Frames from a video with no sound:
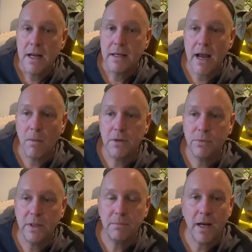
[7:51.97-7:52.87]
Now,
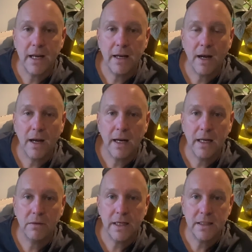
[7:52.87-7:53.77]
between my
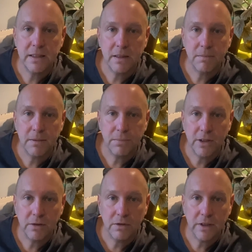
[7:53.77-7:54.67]
Heterasium
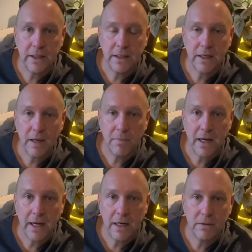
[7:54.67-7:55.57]
Imperial Green and my
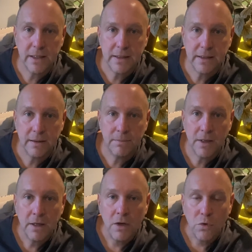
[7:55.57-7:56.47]
Heterasium
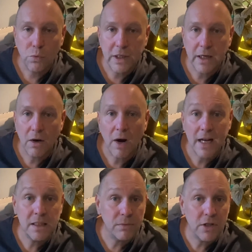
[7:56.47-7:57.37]
Rio, I
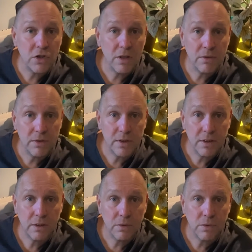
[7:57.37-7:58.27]
switch those
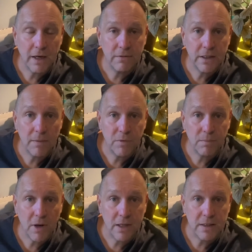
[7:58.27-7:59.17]
two every couple
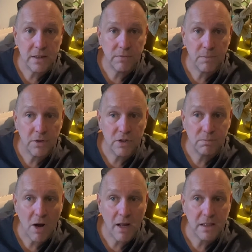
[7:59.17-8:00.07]
months from their
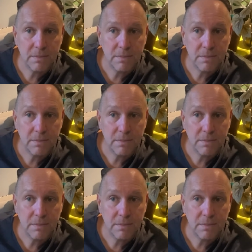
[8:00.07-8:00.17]
spots